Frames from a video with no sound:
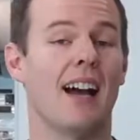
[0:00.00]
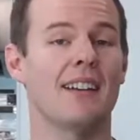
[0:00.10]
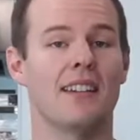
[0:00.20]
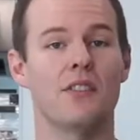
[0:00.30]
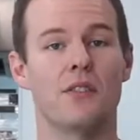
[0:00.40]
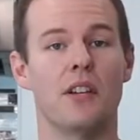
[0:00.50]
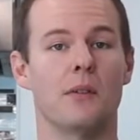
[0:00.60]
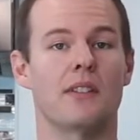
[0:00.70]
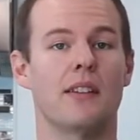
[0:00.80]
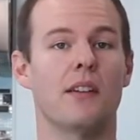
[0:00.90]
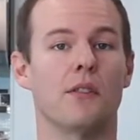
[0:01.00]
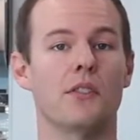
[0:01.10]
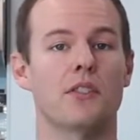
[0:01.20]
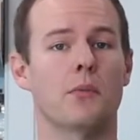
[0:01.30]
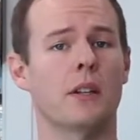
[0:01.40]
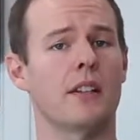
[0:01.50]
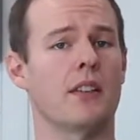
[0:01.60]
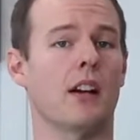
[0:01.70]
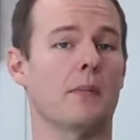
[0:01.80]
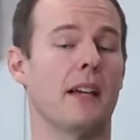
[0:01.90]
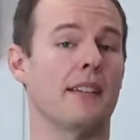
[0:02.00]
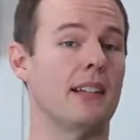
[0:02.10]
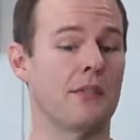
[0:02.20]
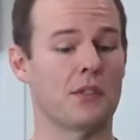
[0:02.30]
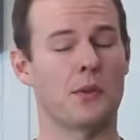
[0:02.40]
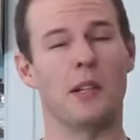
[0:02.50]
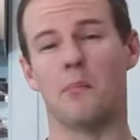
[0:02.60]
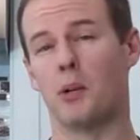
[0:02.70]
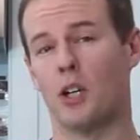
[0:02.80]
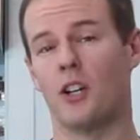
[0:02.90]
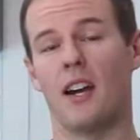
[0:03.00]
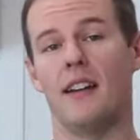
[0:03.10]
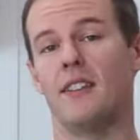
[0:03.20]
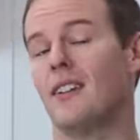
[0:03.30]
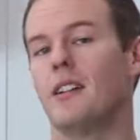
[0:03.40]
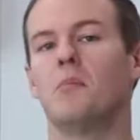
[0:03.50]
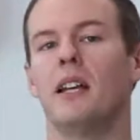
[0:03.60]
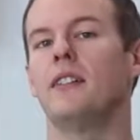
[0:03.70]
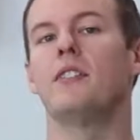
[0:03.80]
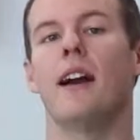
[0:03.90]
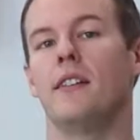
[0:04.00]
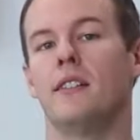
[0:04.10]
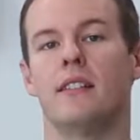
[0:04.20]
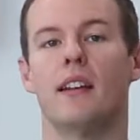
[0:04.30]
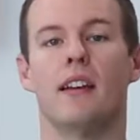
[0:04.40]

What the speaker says: Hey guys, Andrew here with Stay Roasted. We're going to talk about the difference between a burr grinder and a blade grinder